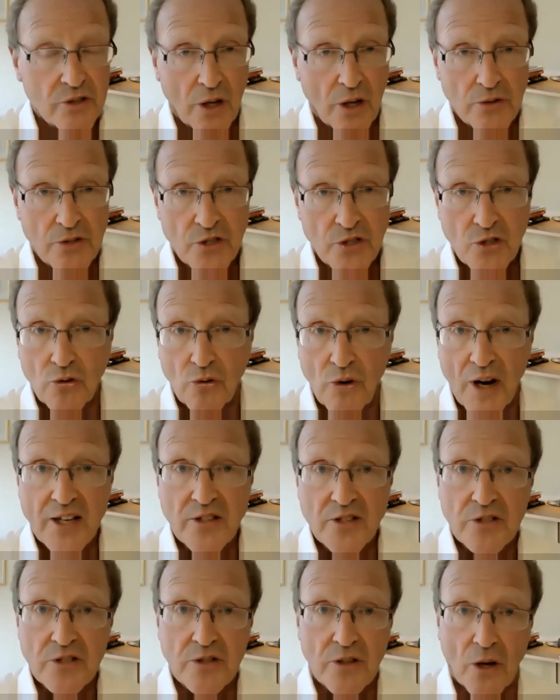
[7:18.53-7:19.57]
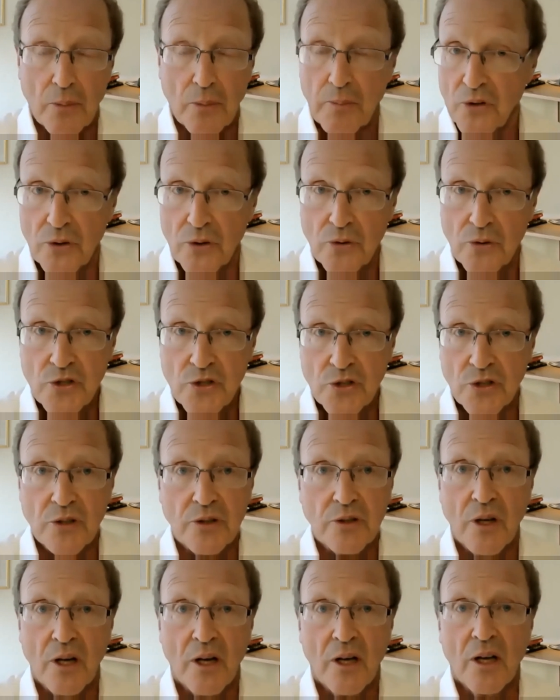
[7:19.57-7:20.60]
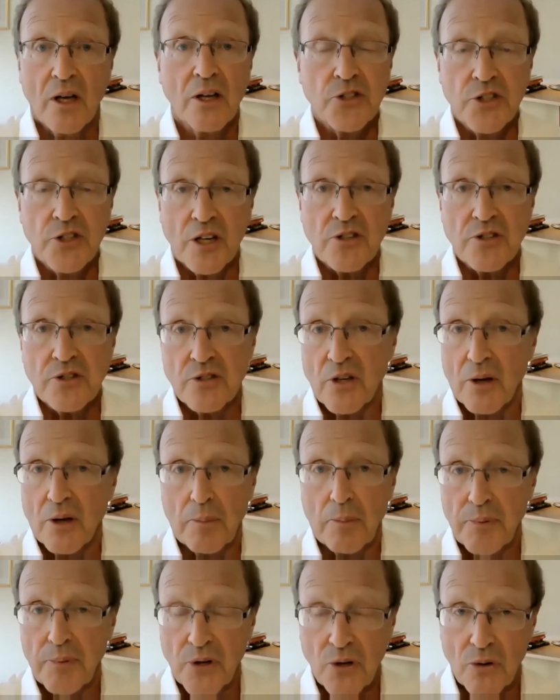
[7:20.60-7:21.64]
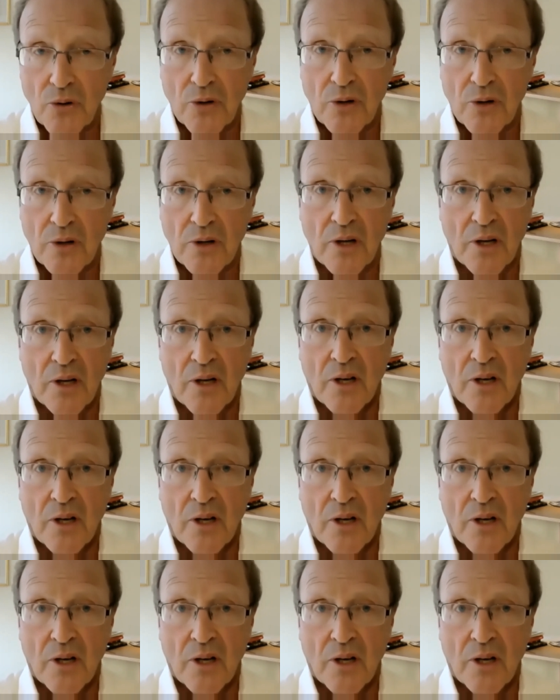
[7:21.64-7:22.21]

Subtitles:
no stress, no pollution, just a pure,